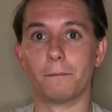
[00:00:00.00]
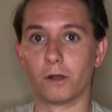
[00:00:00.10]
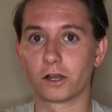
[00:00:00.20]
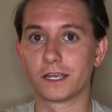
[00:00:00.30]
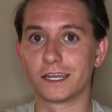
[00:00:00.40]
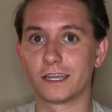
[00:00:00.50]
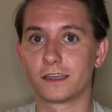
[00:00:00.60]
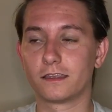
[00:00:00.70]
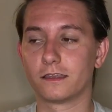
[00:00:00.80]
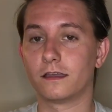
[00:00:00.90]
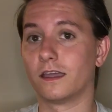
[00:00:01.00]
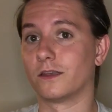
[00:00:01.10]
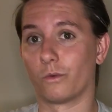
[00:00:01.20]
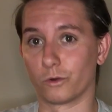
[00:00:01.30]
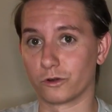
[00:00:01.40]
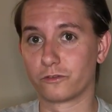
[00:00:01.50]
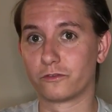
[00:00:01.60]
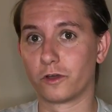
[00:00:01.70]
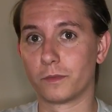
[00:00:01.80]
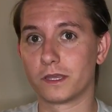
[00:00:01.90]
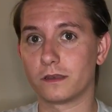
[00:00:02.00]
marketing, and order fulfillment.